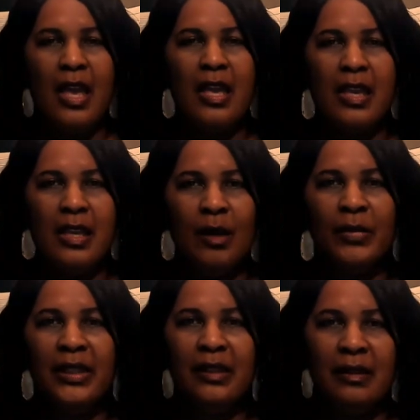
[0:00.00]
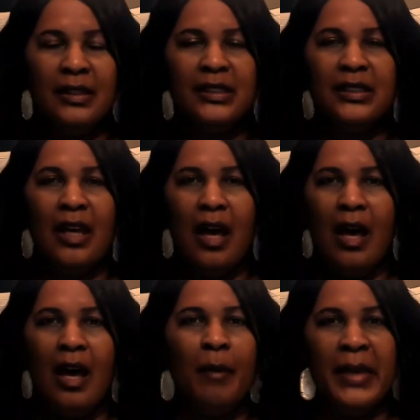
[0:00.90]
Emily looks
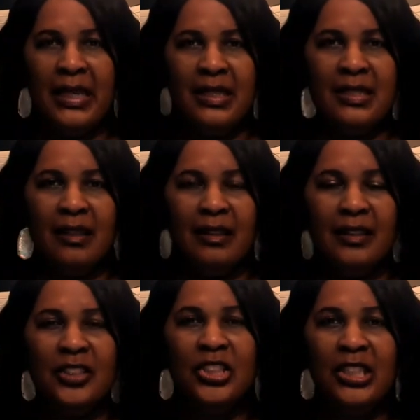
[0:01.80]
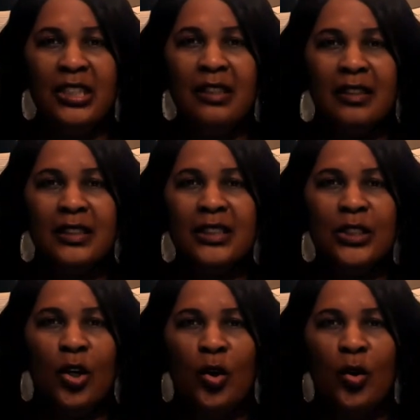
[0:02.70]
amazing. She looks
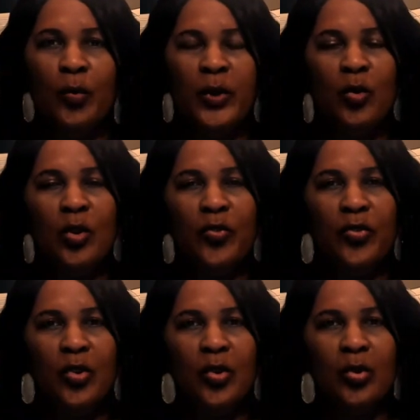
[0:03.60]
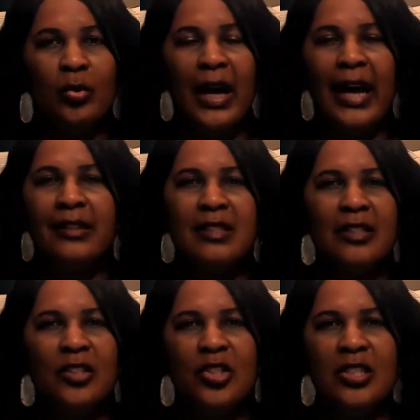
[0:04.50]
so beautiful. I just
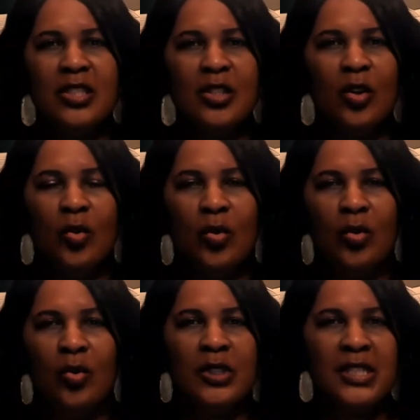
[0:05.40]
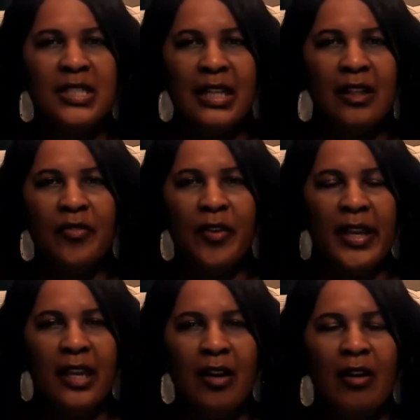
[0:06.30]
think she's so gorgeous and I love her
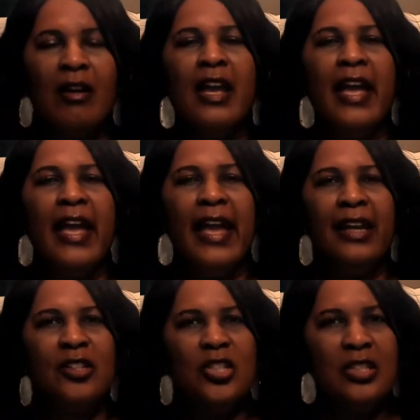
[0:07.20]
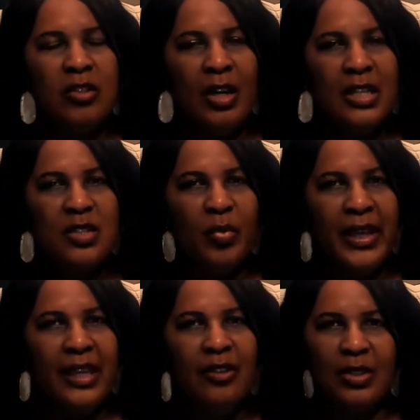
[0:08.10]
hair. And she's lost
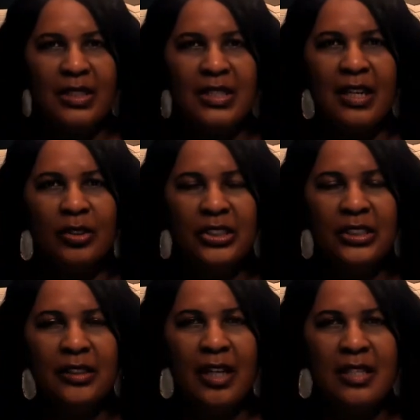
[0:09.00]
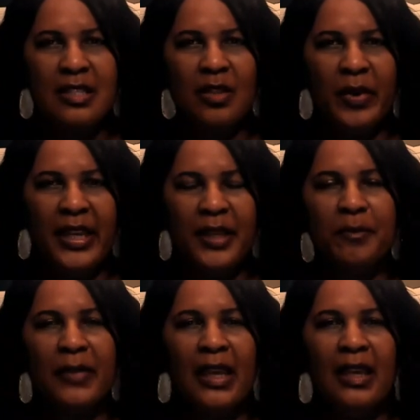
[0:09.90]
weight. You can tell she's lost the weight.
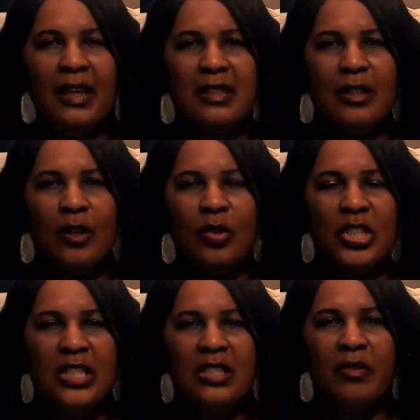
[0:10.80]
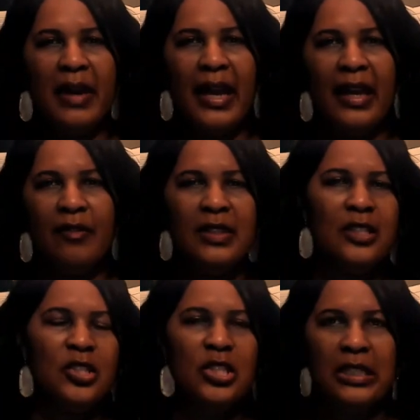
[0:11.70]
So she's arrived. Then
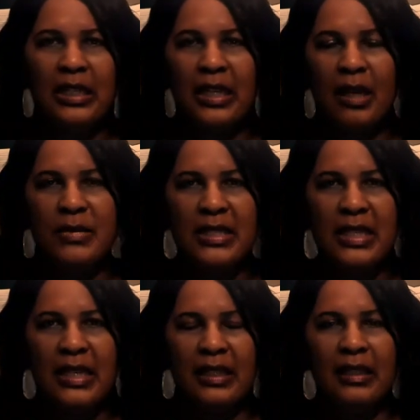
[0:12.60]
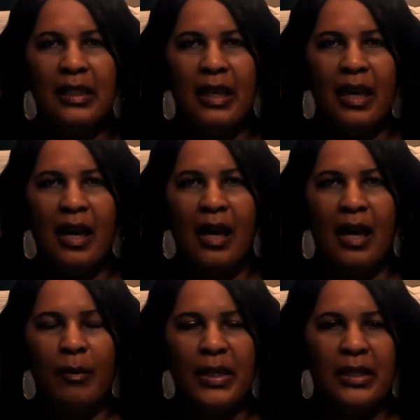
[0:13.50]
Gina comes in
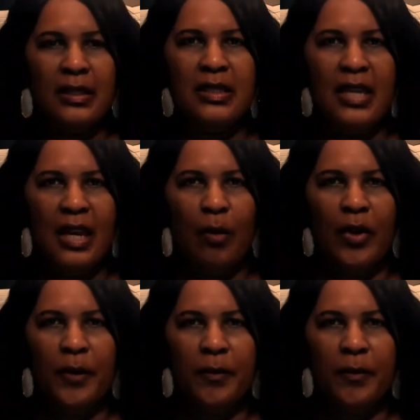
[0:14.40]
um, and then Tamra.